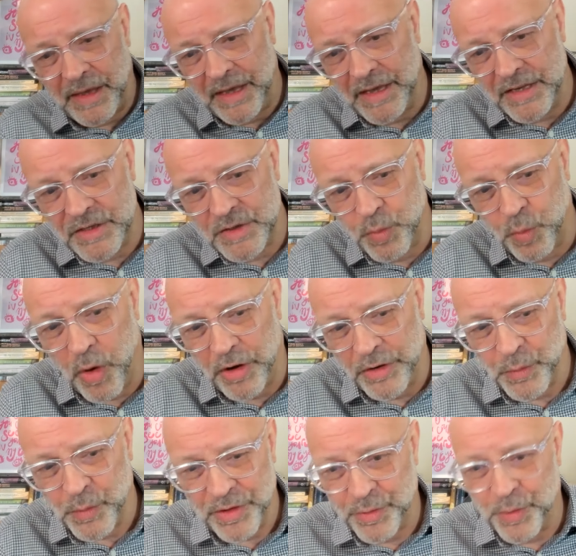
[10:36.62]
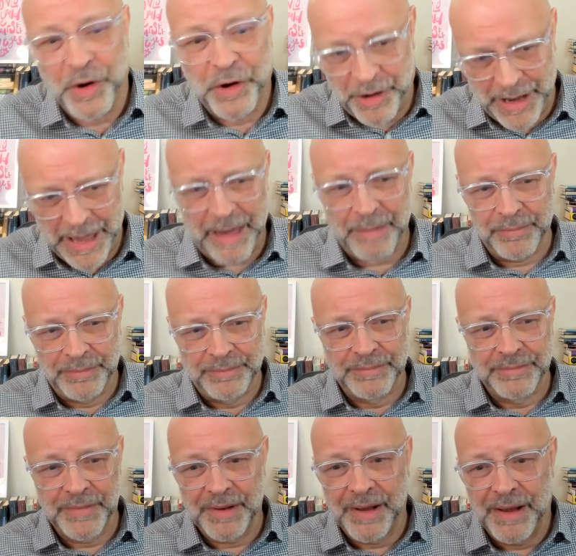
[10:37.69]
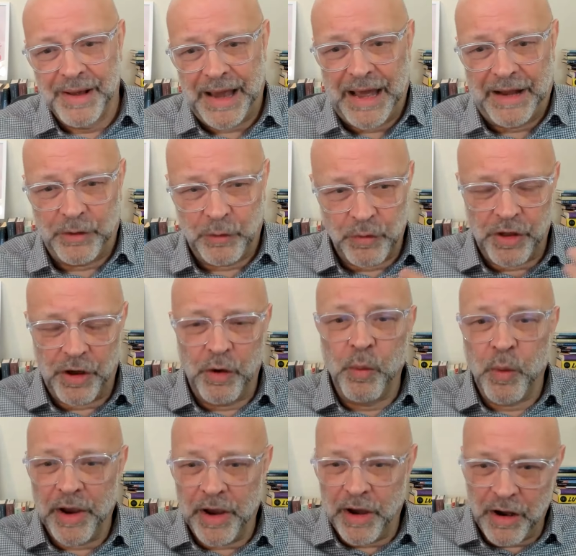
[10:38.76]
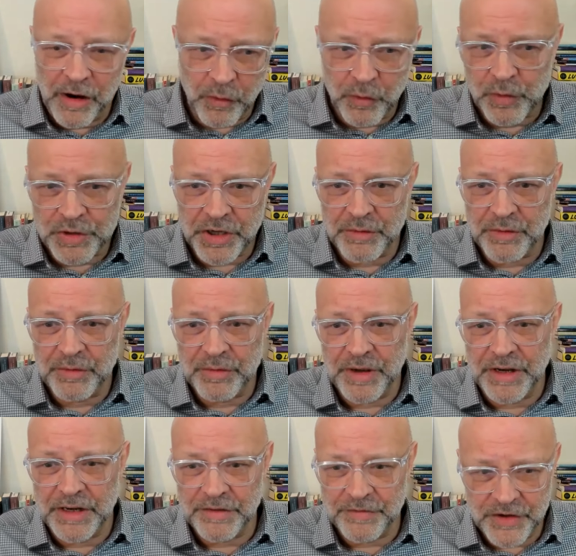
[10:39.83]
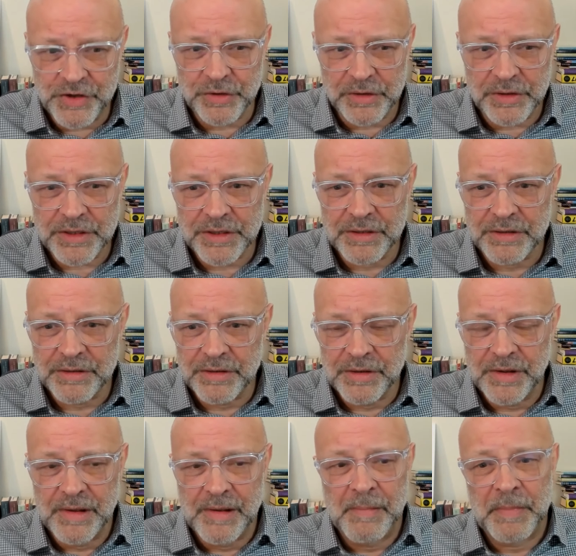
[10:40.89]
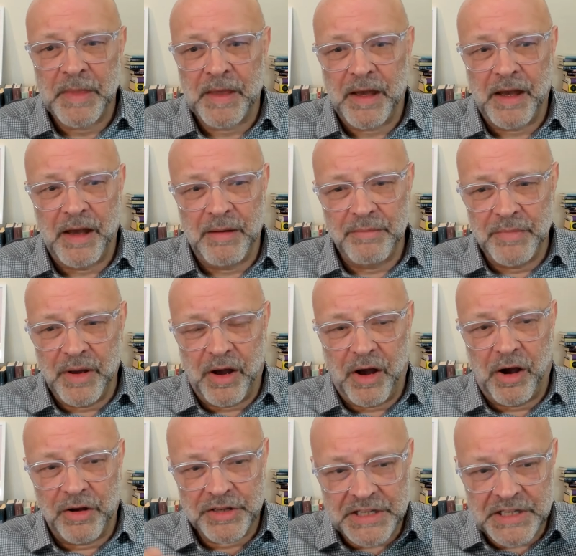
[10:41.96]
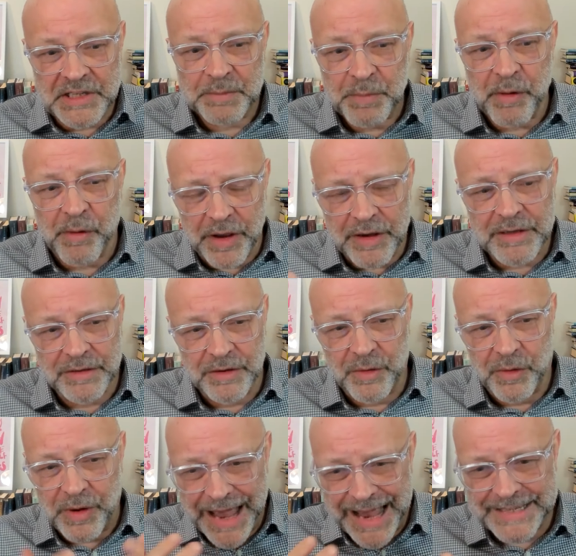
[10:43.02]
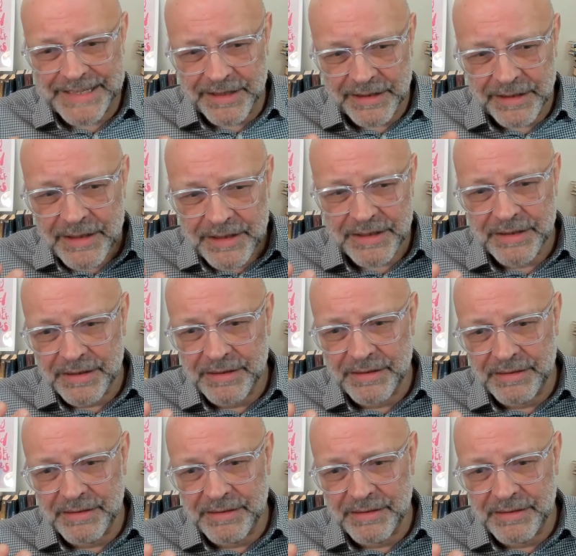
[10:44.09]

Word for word: is one with what I am. And although we are also individuals, um, our spirit or essence